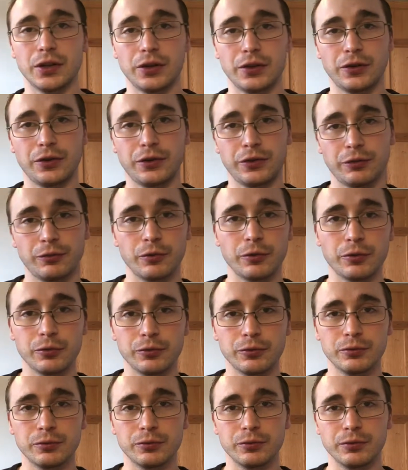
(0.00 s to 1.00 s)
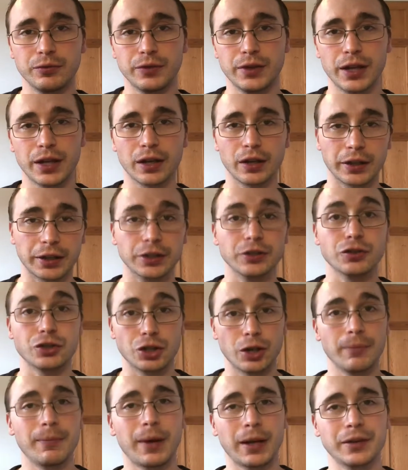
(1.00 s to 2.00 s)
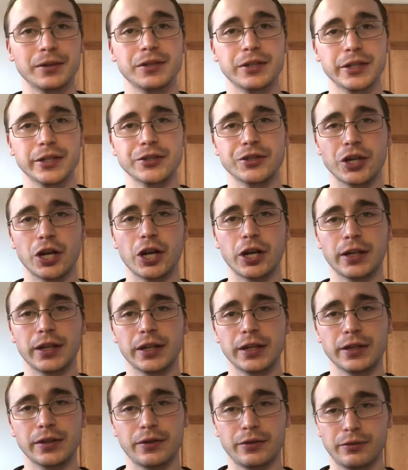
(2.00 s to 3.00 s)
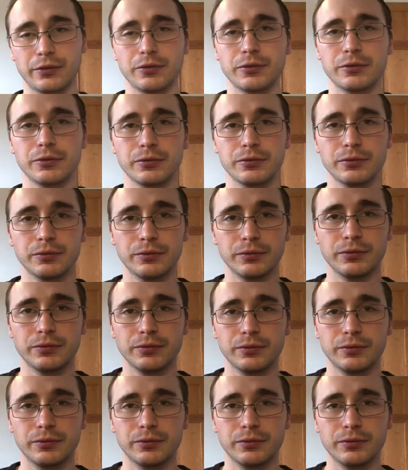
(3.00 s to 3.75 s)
through their like Jumanji journey through